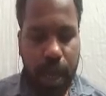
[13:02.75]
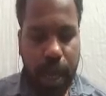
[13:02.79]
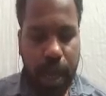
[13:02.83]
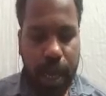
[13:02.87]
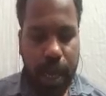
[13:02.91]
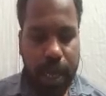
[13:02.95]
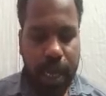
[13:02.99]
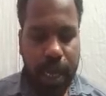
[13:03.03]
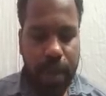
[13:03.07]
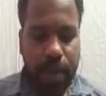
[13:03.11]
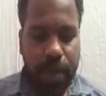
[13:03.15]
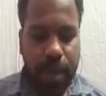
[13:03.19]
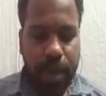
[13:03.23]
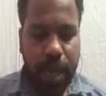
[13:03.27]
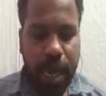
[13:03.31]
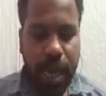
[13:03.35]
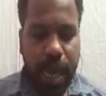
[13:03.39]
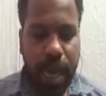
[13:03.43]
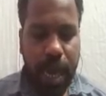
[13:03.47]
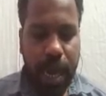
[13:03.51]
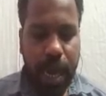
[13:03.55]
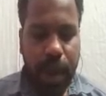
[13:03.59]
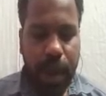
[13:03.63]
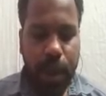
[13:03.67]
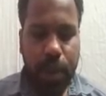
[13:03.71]
And then
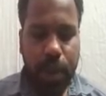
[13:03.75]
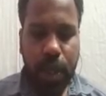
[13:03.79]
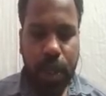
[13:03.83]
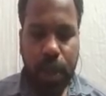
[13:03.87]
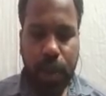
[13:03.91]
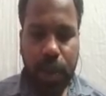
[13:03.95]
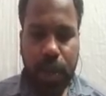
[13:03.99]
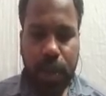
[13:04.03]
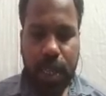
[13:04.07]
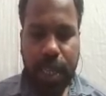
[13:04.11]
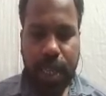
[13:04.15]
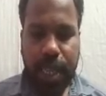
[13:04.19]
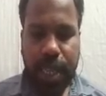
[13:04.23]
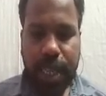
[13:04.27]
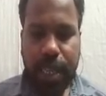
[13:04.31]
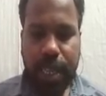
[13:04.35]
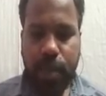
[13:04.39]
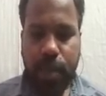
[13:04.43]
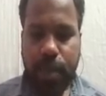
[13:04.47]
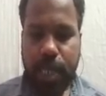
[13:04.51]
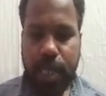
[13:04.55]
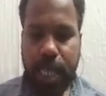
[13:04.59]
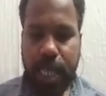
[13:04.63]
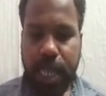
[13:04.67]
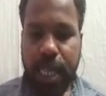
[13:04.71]
I have to give the
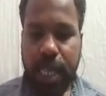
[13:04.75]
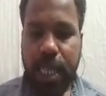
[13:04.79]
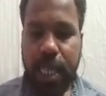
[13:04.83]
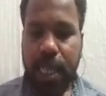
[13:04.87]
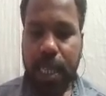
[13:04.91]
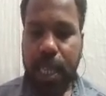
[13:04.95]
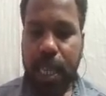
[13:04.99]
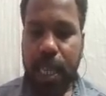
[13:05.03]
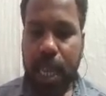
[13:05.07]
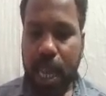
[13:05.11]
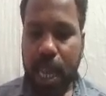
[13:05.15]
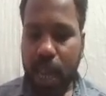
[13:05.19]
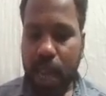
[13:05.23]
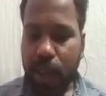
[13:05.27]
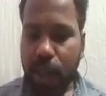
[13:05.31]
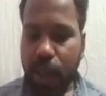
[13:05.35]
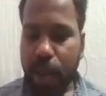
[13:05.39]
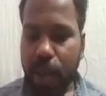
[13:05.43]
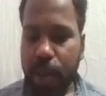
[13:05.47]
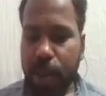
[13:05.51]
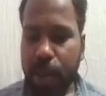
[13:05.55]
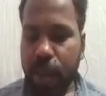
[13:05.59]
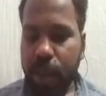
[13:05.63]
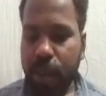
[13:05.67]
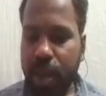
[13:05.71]
random state. If
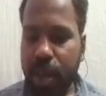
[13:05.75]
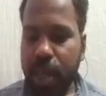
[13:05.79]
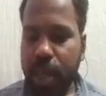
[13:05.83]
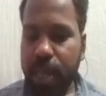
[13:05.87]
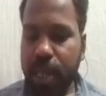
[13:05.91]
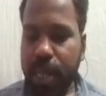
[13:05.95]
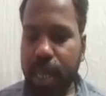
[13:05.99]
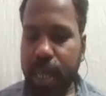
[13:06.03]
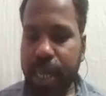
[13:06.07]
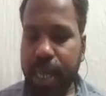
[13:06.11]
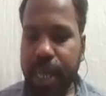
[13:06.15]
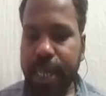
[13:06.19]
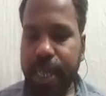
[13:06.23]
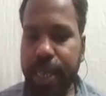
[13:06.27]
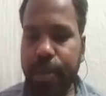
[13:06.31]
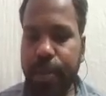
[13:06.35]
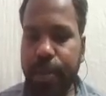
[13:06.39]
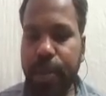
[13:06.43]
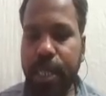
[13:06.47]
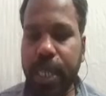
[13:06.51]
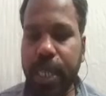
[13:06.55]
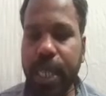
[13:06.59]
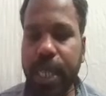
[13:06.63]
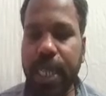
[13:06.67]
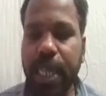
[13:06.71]
I'm giving the
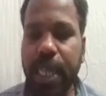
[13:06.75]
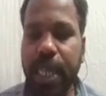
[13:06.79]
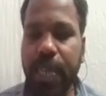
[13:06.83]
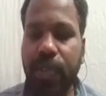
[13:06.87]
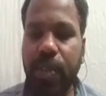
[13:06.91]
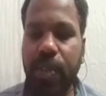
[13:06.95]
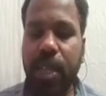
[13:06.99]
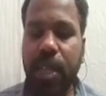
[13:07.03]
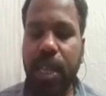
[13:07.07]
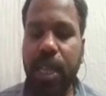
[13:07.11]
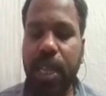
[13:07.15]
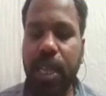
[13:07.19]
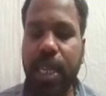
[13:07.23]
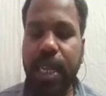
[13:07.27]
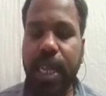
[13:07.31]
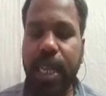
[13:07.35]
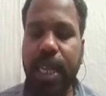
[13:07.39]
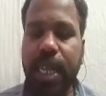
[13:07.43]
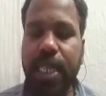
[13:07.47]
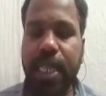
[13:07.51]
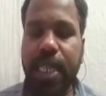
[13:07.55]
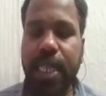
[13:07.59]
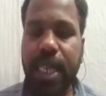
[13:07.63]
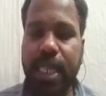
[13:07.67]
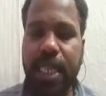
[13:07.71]
random state, it
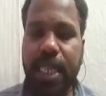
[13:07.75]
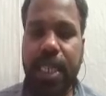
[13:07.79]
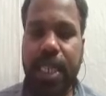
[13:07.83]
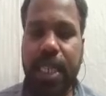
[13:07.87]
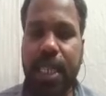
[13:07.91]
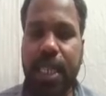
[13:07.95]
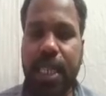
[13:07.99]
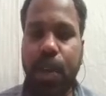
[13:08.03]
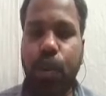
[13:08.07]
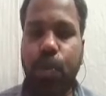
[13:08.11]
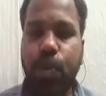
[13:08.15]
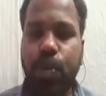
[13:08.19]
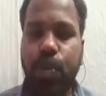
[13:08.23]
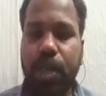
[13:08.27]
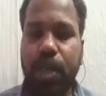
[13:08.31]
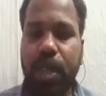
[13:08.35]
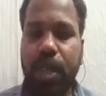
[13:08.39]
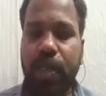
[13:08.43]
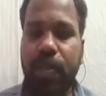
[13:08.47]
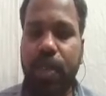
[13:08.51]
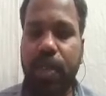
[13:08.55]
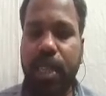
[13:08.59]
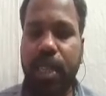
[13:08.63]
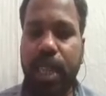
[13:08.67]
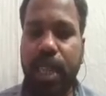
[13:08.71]
can changes the output
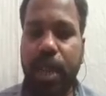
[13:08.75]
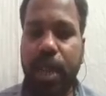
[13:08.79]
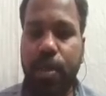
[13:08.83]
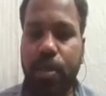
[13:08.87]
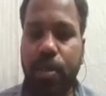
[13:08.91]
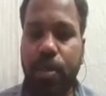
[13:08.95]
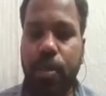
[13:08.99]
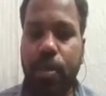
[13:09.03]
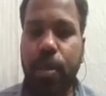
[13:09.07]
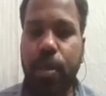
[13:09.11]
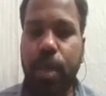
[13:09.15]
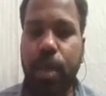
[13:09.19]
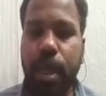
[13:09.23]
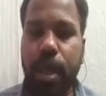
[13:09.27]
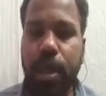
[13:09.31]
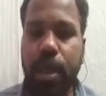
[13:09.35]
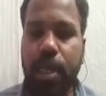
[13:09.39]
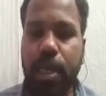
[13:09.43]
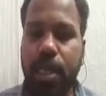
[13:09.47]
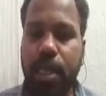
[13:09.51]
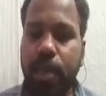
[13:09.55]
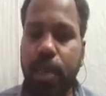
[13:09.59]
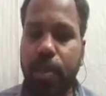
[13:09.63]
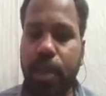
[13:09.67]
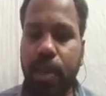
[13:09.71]
every time
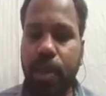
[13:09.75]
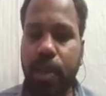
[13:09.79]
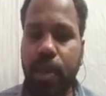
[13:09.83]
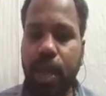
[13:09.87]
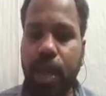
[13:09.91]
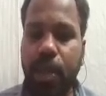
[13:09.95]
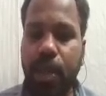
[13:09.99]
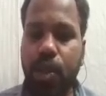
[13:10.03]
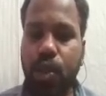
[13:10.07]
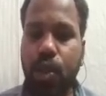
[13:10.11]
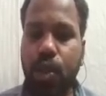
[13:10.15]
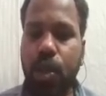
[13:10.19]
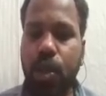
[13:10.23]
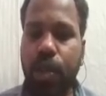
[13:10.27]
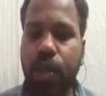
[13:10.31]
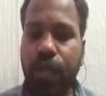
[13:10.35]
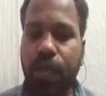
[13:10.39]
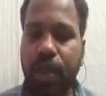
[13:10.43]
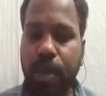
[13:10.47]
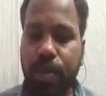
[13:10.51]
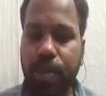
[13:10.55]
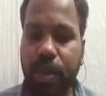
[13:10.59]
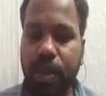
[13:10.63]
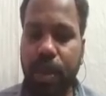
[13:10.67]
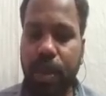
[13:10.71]
something value. So
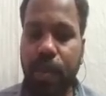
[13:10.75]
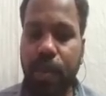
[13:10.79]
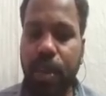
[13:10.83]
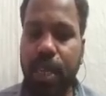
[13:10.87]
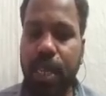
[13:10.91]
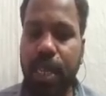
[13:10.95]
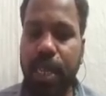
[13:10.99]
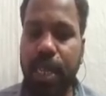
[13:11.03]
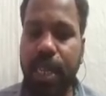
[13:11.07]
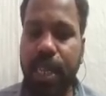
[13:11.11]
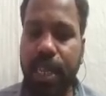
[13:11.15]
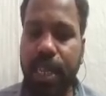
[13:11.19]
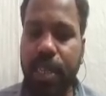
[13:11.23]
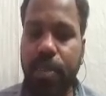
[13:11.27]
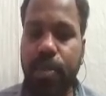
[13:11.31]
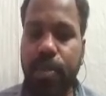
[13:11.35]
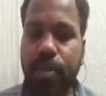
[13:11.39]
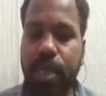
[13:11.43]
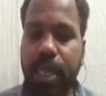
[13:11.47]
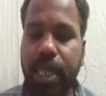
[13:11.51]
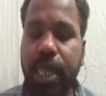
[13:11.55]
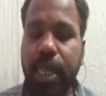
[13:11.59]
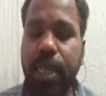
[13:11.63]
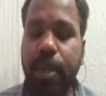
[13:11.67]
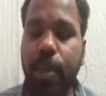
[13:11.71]
if I'm giving the random
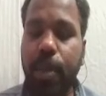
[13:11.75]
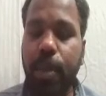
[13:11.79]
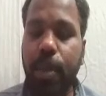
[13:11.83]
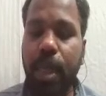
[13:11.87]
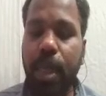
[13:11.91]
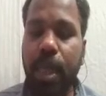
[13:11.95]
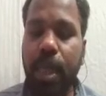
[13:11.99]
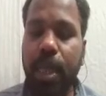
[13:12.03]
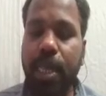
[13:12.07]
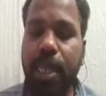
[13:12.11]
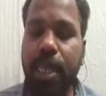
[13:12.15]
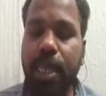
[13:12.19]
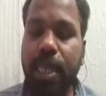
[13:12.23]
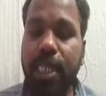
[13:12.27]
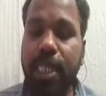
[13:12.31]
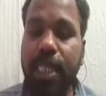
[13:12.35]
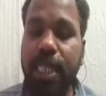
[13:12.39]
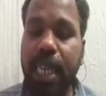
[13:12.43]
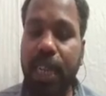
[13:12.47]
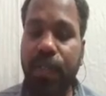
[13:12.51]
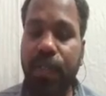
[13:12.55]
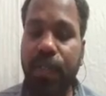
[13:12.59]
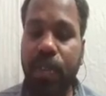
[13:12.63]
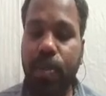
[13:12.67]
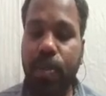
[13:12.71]
state, the
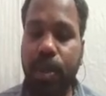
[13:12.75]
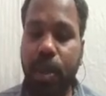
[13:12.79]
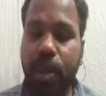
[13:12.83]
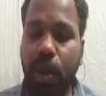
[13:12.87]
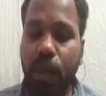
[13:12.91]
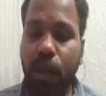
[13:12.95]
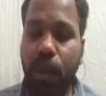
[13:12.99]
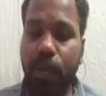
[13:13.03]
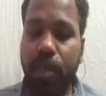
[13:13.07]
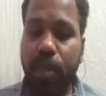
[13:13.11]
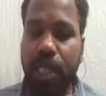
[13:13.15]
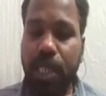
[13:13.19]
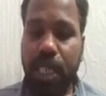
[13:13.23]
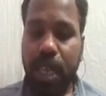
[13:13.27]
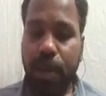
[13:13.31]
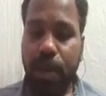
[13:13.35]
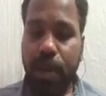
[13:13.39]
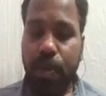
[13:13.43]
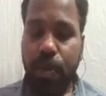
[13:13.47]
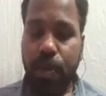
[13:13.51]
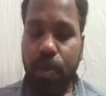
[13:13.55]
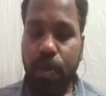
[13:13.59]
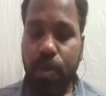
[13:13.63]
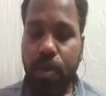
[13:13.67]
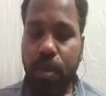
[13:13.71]
state will be of
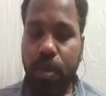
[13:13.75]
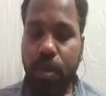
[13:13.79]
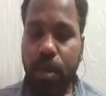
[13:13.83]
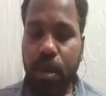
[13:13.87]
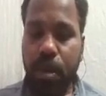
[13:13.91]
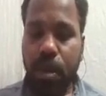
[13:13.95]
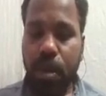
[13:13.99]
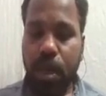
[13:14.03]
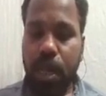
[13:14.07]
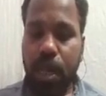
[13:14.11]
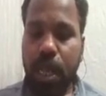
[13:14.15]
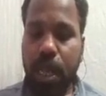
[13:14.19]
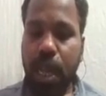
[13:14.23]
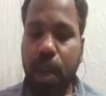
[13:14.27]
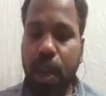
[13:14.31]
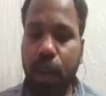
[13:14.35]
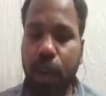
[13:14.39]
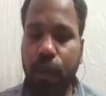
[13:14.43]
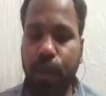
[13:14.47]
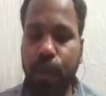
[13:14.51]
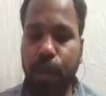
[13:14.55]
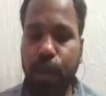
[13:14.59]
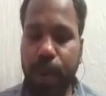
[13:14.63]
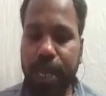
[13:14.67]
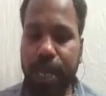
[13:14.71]
same, like
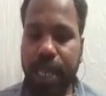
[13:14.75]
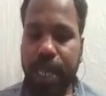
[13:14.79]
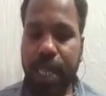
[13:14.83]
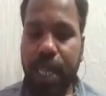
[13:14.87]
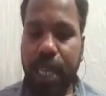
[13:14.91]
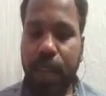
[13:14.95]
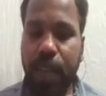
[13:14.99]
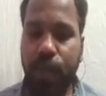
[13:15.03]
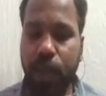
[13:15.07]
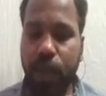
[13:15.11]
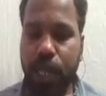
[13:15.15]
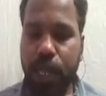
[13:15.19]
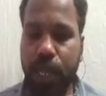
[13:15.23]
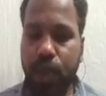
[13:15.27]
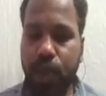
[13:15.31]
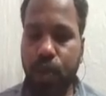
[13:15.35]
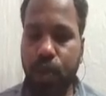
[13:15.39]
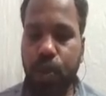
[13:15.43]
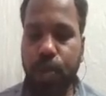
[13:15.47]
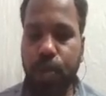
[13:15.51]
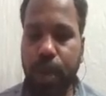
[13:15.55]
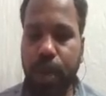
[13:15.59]
of particular 42.